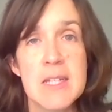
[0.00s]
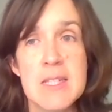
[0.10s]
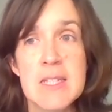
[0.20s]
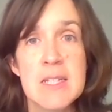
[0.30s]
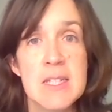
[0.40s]

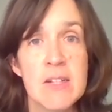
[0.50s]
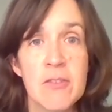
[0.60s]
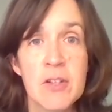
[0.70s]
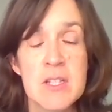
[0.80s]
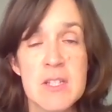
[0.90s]
is the
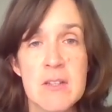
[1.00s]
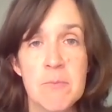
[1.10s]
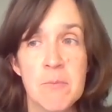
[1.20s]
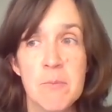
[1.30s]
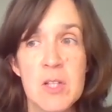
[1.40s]
difference
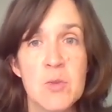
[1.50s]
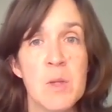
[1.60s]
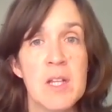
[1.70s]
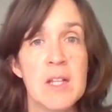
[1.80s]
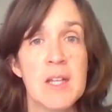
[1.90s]

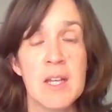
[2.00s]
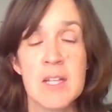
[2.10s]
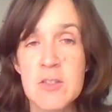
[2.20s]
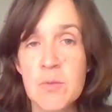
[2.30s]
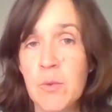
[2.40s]
between
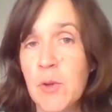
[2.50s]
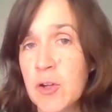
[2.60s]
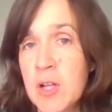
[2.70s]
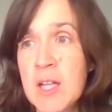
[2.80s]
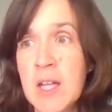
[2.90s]
kids
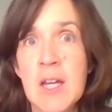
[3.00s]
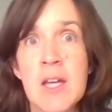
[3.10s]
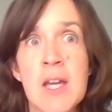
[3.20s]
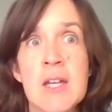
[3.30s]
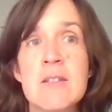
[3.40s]
learning
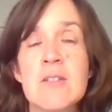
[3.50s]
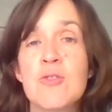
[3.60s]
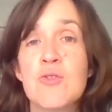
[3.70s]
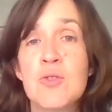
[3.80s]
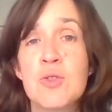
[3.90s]
and kids
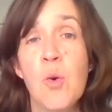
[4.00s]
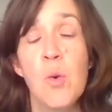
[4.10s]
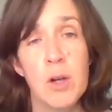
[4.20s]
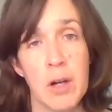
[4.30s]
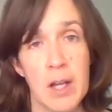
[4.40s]

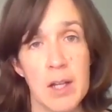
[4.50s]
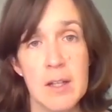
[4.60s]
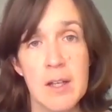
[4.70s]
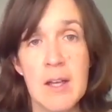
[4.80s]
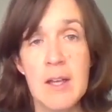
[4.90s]
soaring.